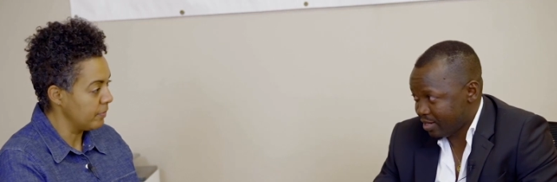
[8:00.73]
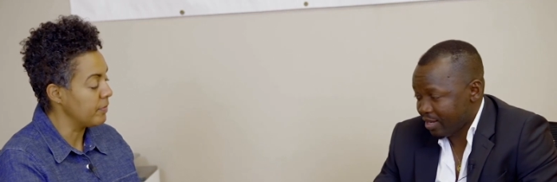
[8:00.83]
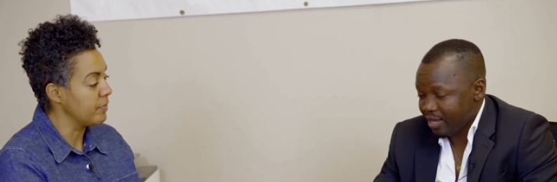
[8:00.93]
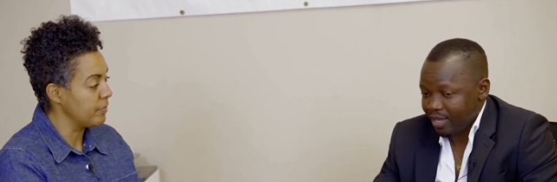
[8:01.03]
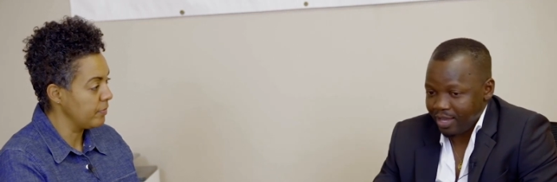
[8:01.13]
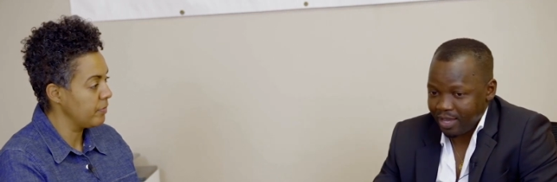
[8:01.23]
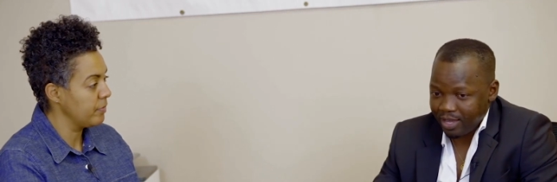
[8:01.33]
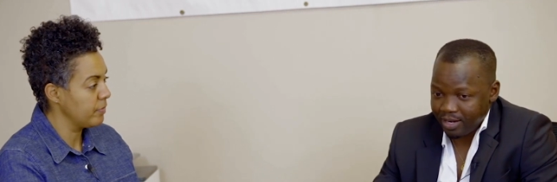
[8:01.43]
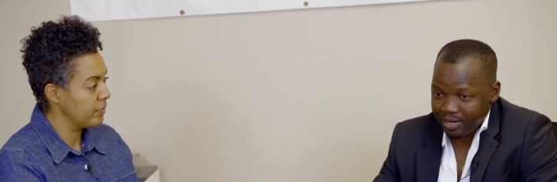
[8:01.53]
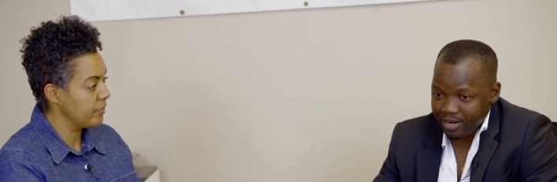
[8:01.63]
Speaker 1: mm -hmm.
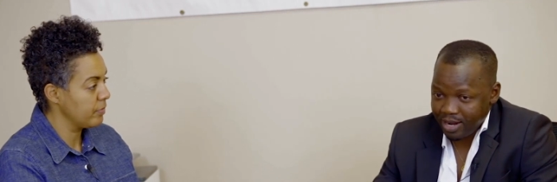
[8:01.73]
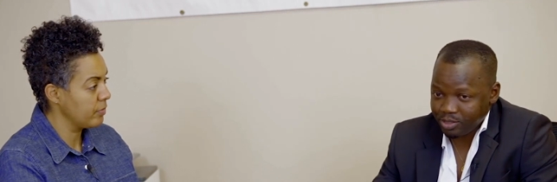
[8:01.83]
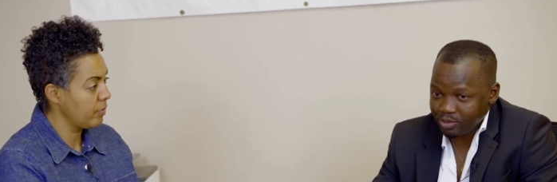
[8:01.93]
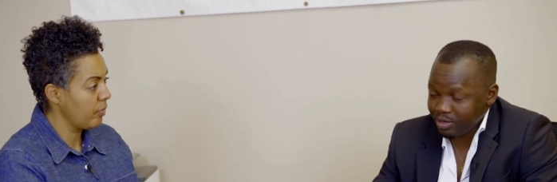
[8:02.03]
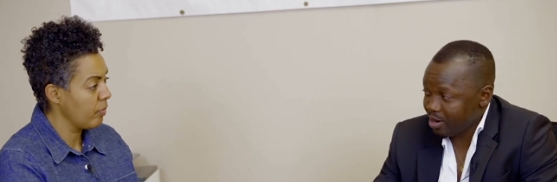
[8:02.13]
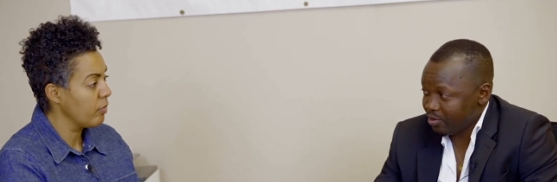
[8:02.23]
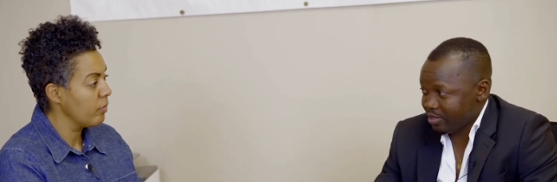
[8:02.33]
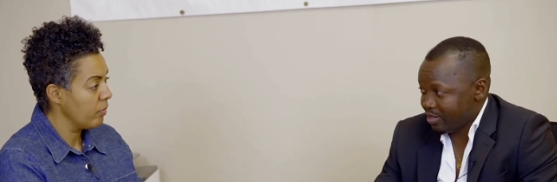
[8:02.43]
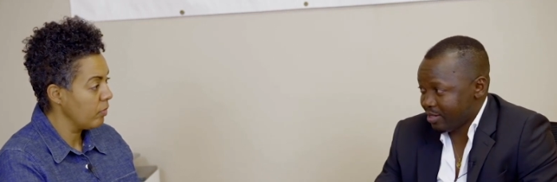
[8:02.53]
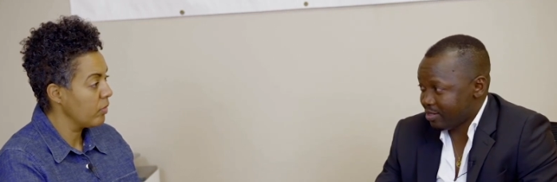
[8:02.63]
and the national language
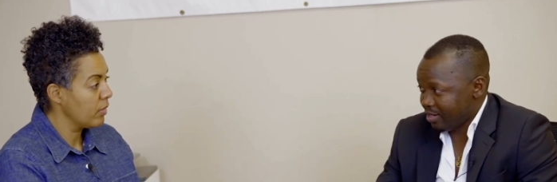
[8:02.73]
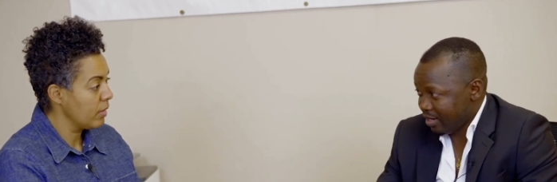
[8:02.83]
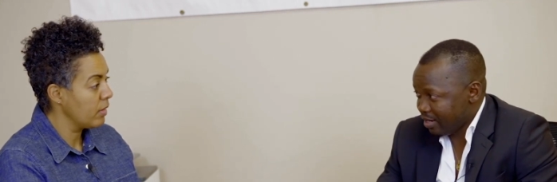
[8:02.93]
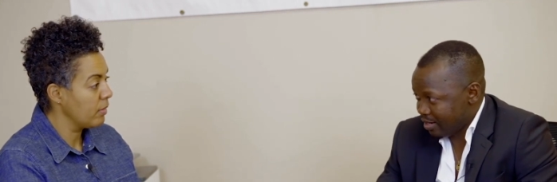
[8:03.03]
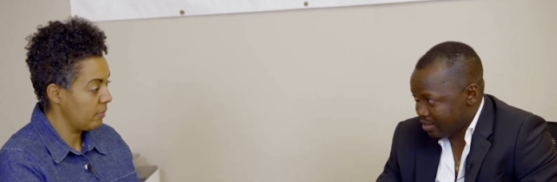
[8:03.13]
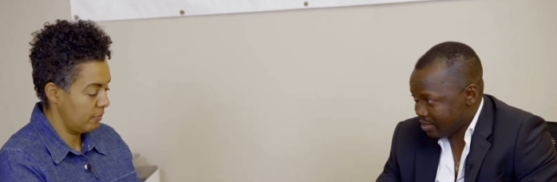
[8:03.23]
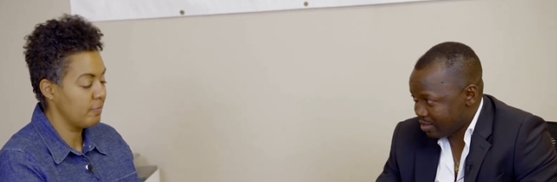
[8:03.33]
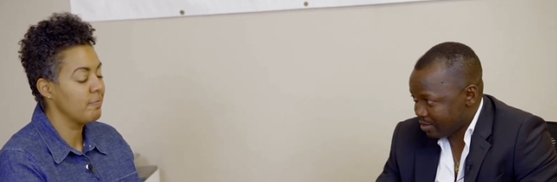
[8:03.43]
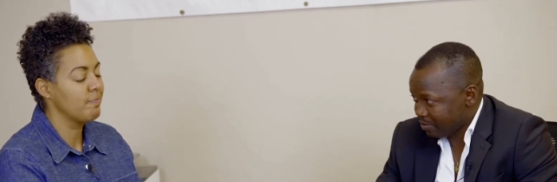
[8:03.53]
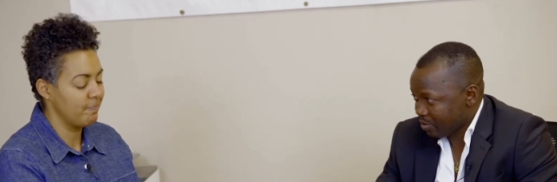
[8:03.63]
here is English.
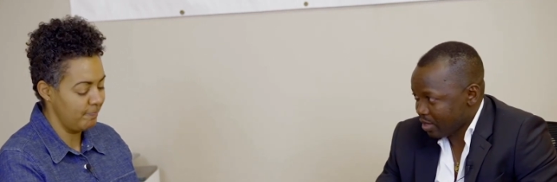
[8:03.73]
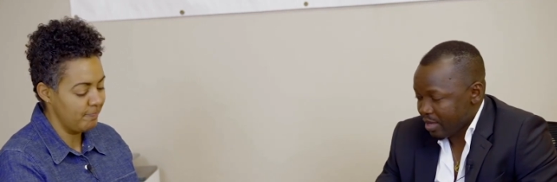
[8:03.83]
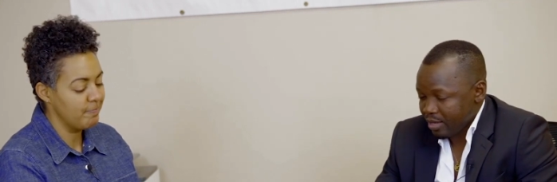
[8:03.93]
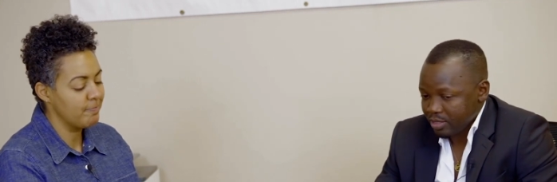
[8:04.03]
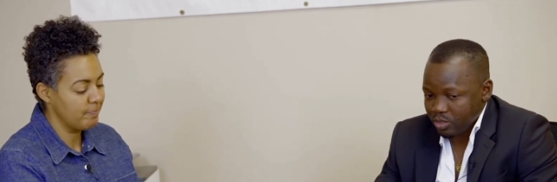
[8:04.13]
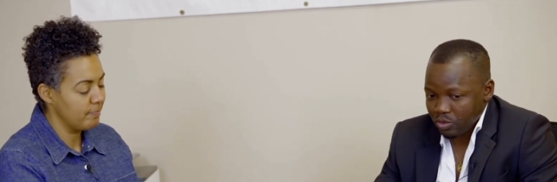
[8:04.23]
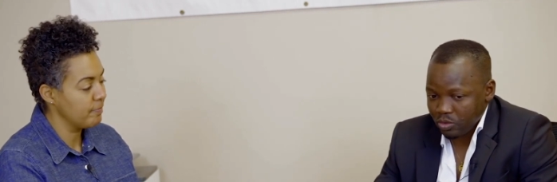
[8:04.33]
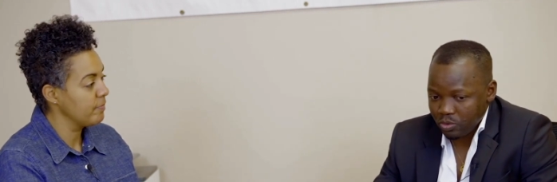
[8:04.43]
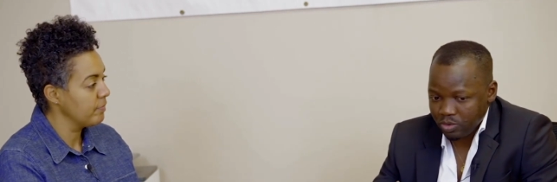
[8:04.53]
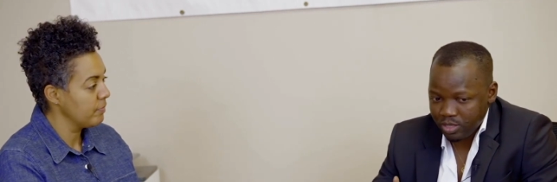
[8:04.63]
Mm -hmm. So
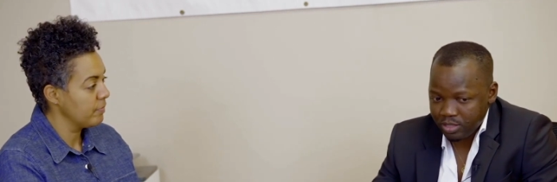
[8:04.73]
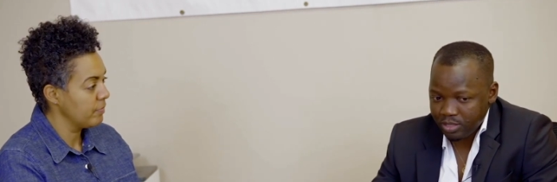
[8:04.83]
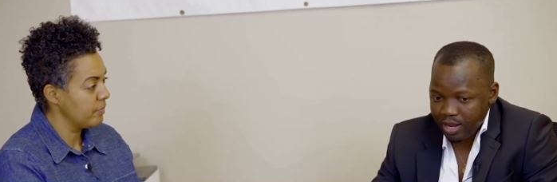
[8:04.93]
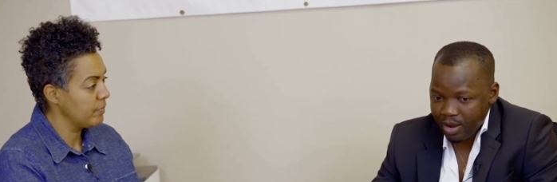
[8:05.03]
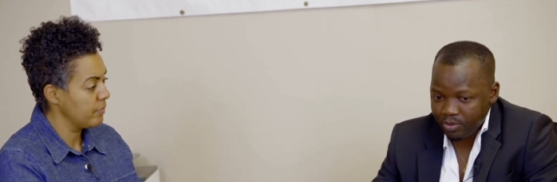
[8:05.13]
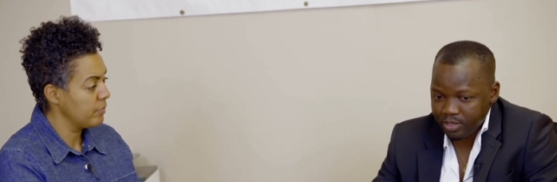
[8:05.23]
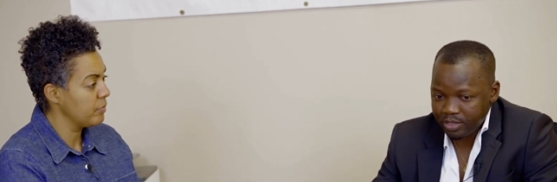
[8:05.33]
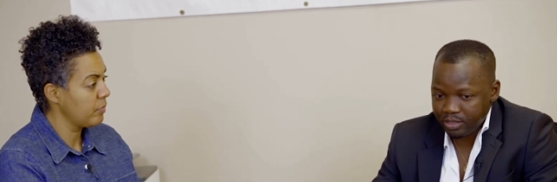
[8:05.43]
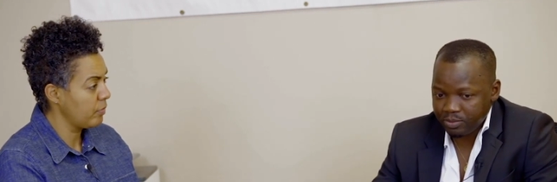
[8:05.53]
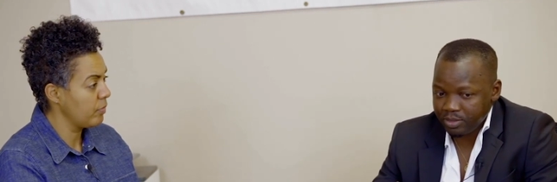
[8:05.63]
this language
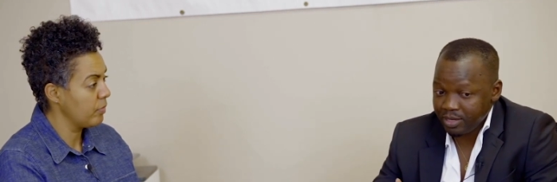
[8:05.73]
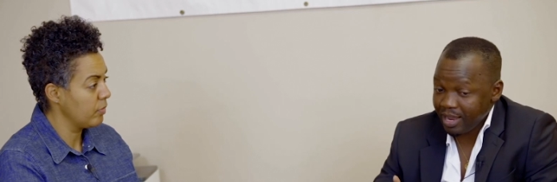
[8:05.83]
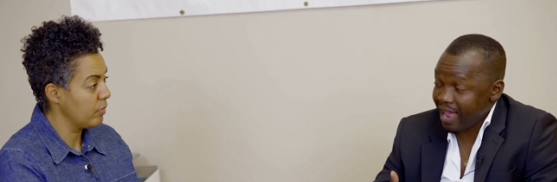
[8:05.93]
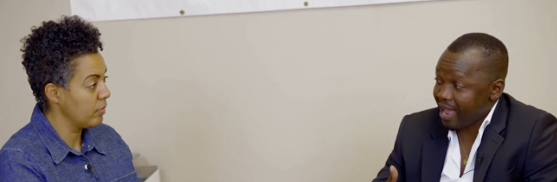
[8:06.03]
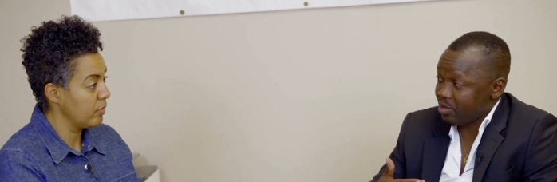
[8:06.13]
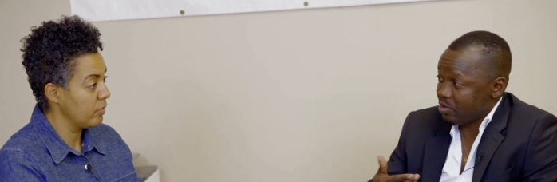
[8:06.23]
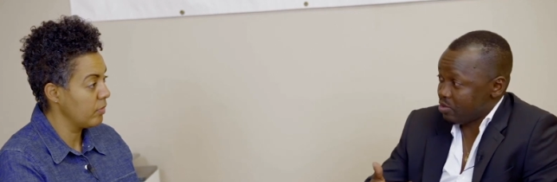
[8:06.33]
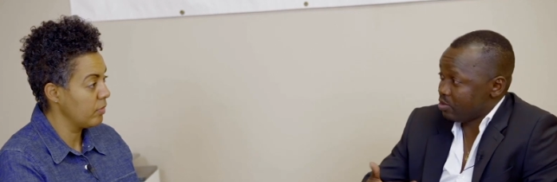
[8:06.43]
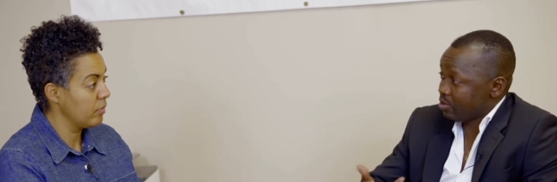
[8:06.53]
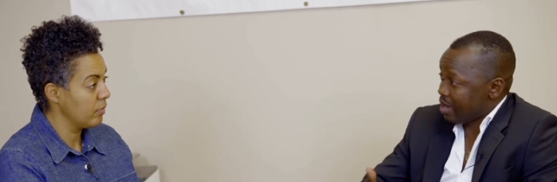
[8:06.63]
has been you
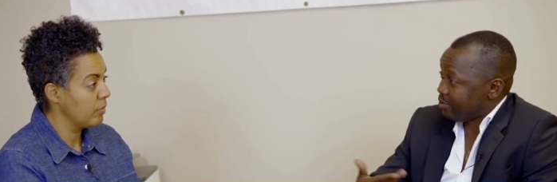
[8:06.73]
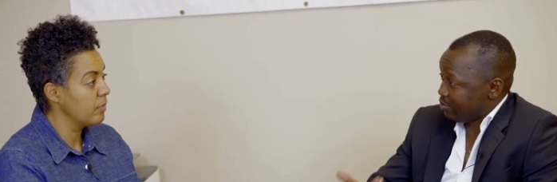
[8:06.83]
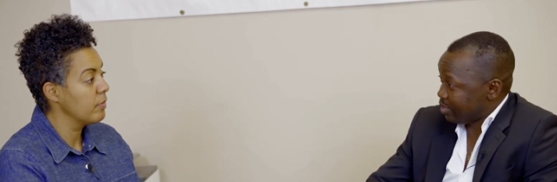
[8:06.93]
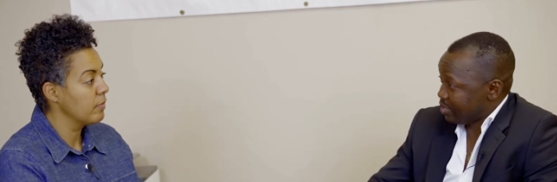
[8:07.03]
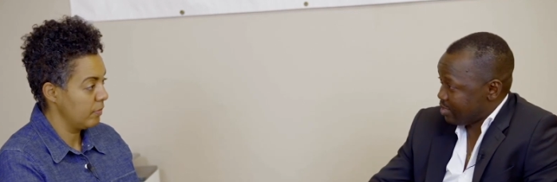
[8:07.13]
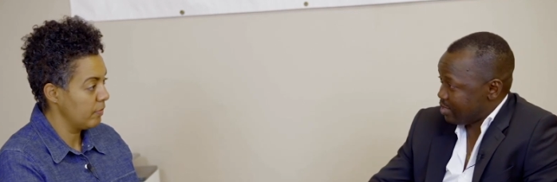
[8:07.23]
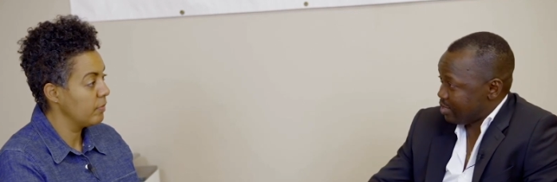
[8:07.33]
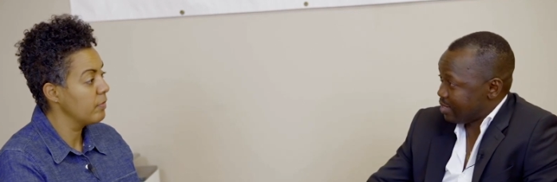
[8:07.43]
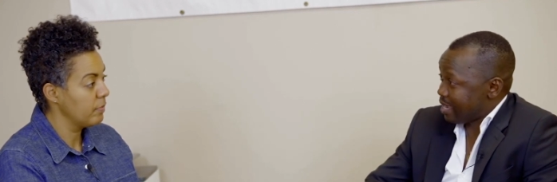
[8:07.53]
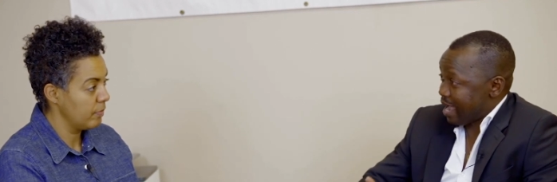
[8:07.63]
know
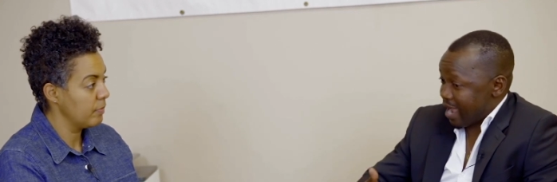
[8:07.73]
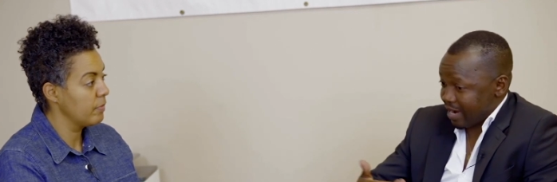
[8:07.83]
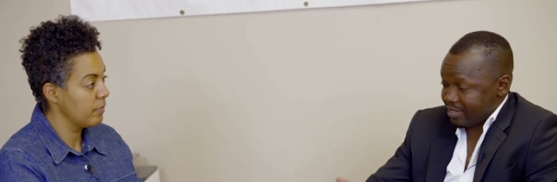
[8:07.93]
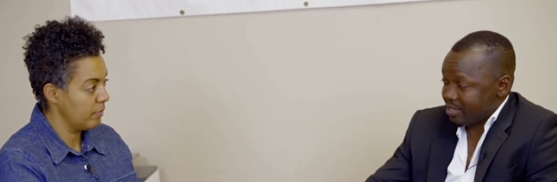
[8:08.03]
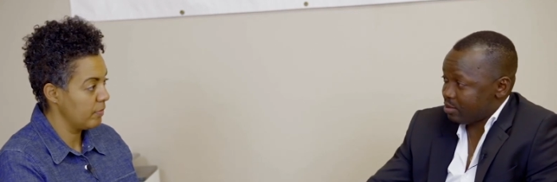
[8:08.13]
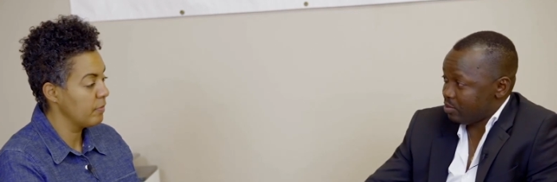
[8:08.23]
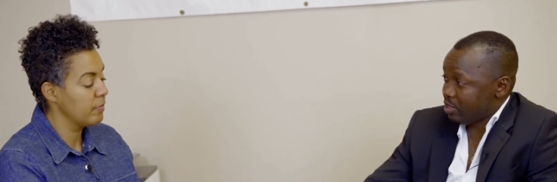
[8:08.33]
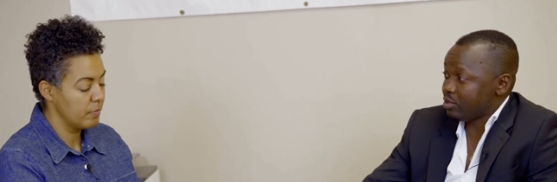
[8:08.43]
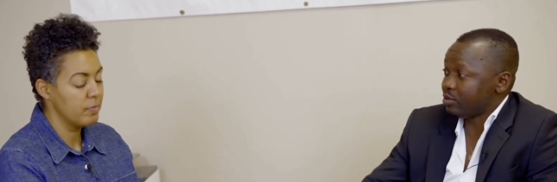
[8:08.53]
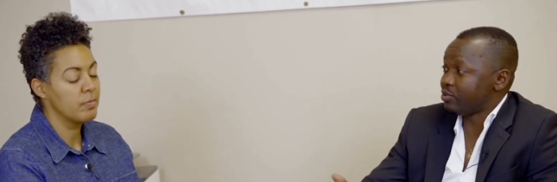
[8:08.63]
affecting the
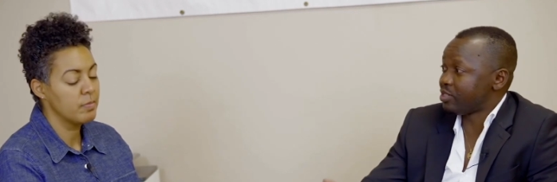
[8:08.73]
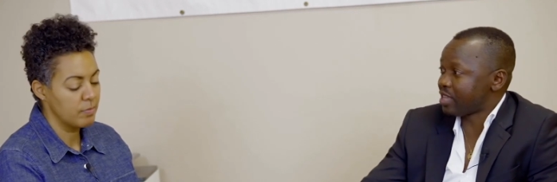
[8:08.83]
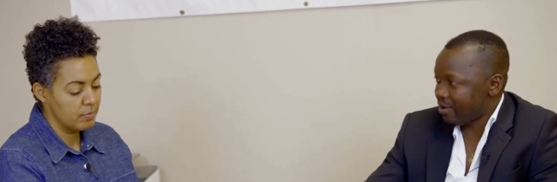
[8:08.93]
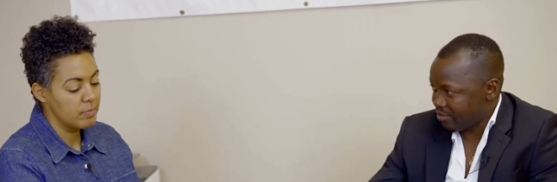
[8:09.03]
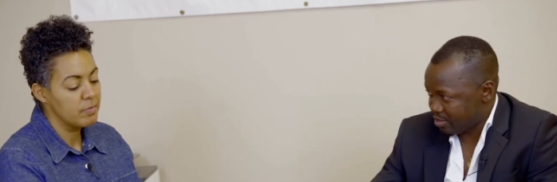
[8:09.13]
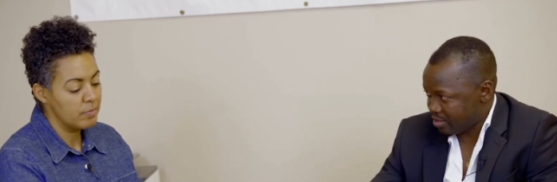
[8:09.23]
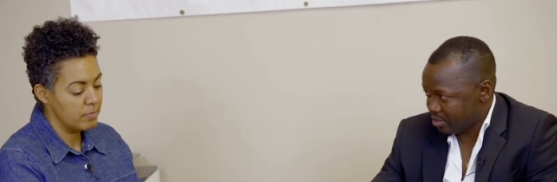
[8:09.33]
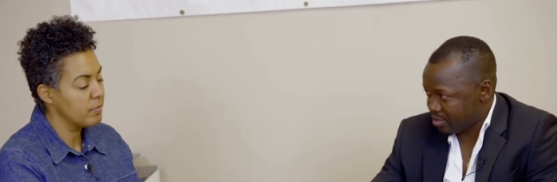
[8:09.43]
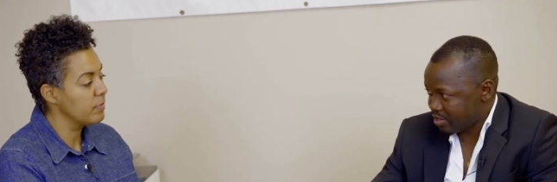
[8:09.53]
accessibility of services.